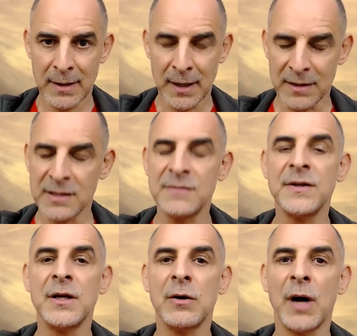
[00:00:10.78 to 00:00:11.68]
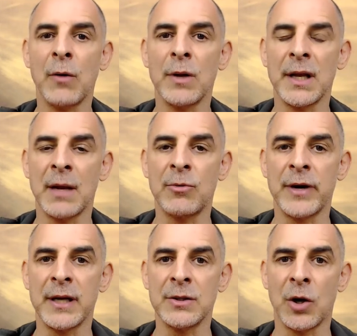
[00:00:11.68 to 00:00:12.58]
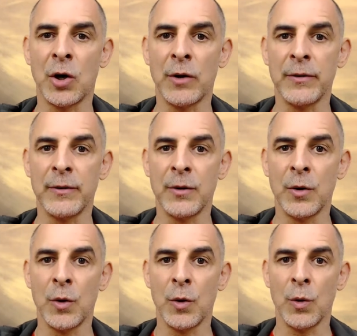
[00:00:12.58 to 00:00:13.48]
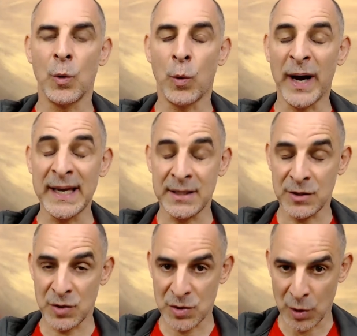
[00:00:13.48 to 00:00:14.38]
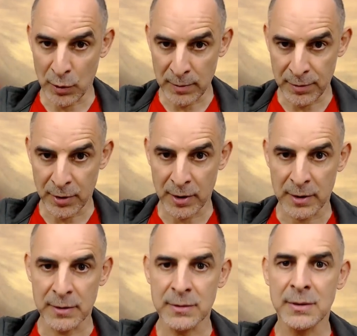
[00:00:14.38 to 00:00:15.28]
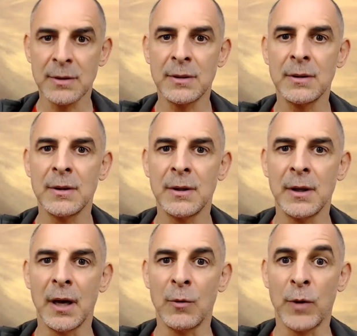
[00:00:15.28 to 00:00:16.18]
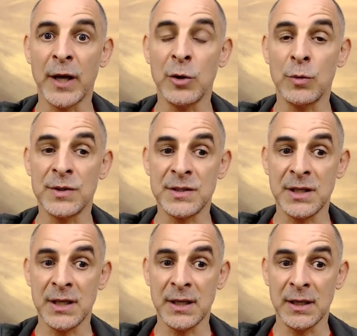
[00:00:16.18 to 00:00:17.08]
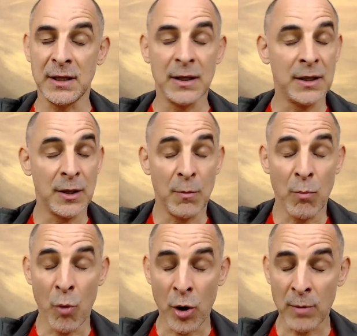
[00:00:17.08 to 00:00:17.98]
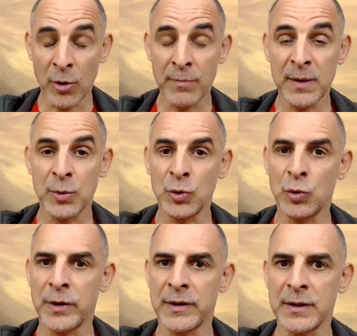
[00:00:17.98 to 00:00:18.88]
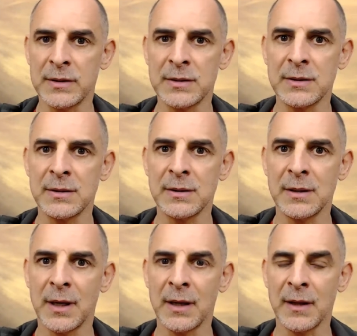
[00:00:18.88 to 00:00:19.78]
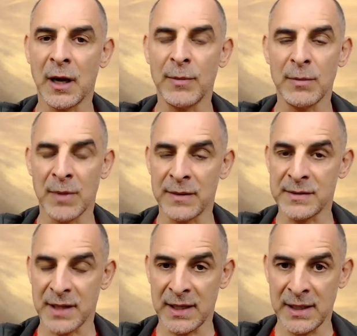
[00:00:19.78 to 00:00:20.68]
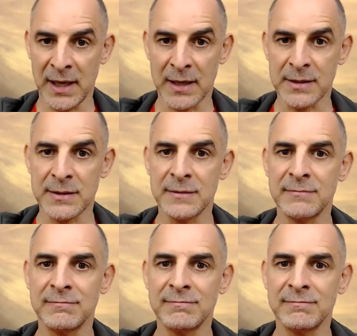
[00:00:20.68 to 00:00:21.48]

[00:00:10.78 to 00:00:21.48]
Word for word: In this video, I will elaborate on why it is so important and why you will see more and more people doing this in the coming months and years.